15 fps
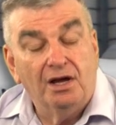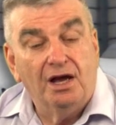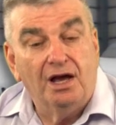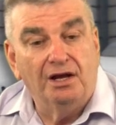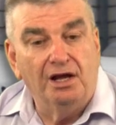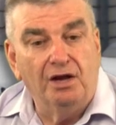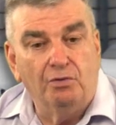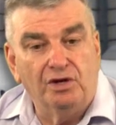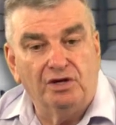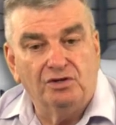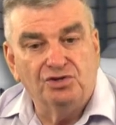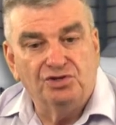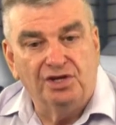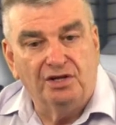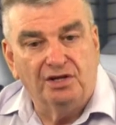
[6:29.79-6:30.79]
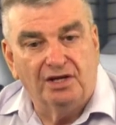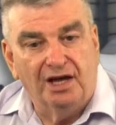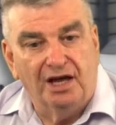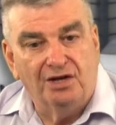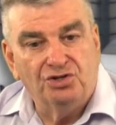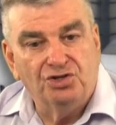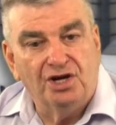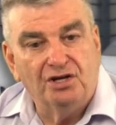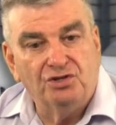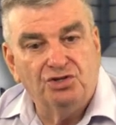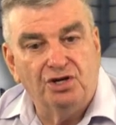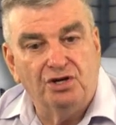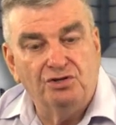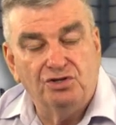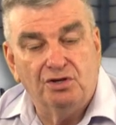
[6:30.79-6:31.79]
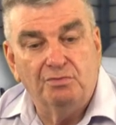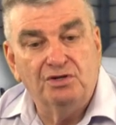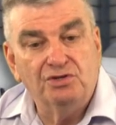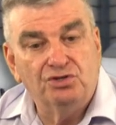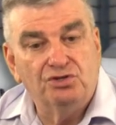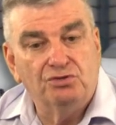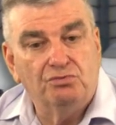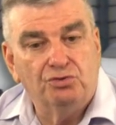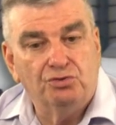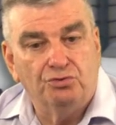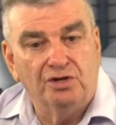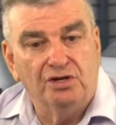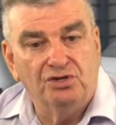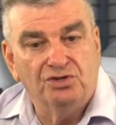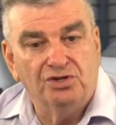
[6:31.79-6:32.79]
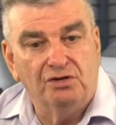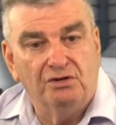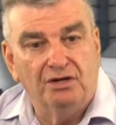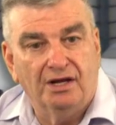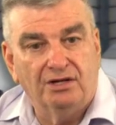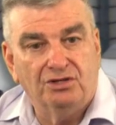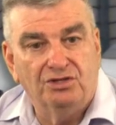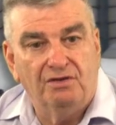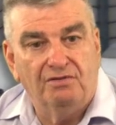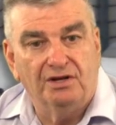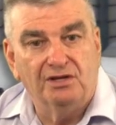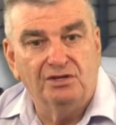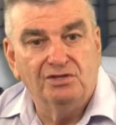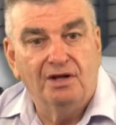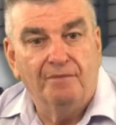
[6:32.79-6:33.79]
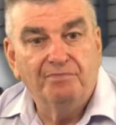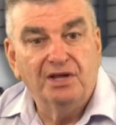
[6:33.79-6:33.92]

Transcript: And here we can see the Gantt chart shows them as 3 serial activities.